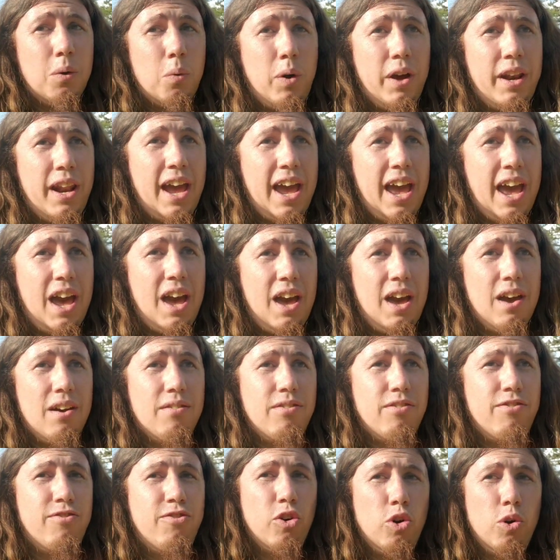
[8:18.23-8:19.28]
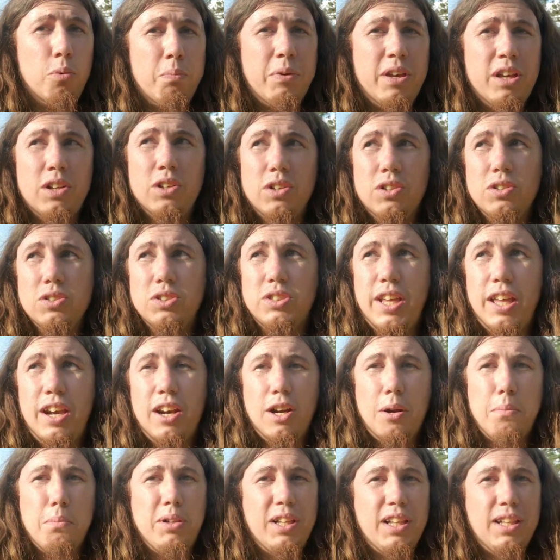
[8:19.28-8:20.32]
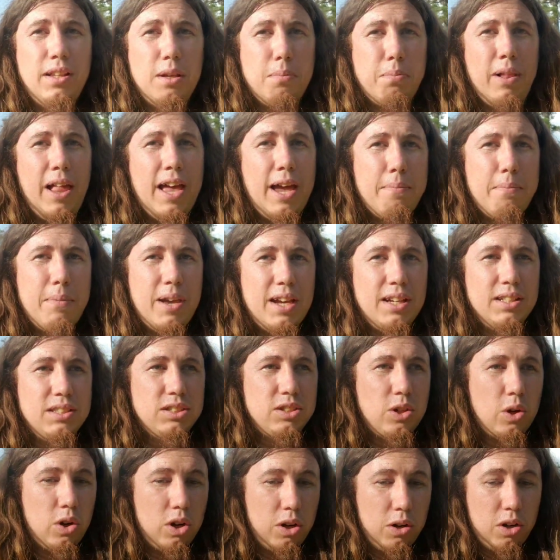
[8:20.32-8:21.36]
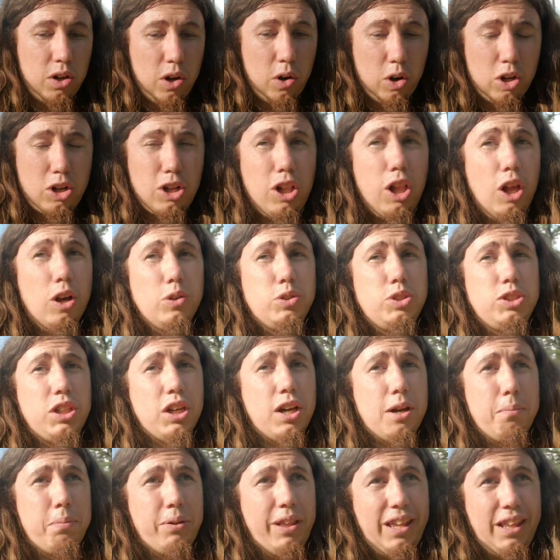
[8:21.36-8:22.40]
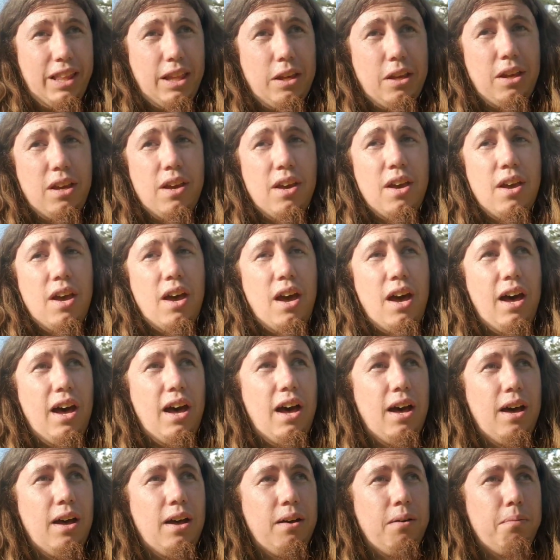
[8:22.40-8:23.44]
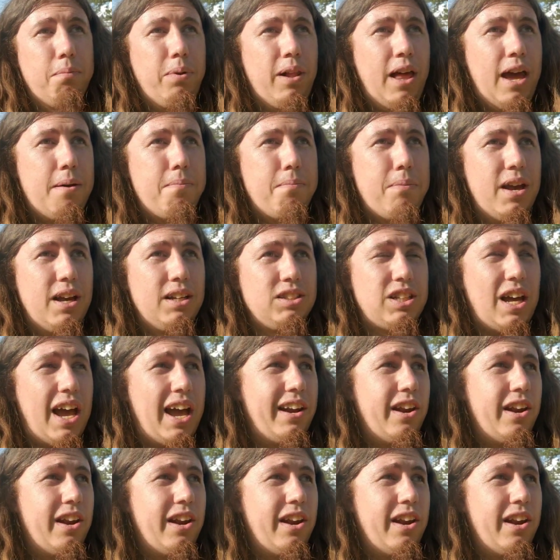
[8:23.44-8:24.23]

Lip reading: when I have full meals that are completely plant-based, or close to completely plant-based.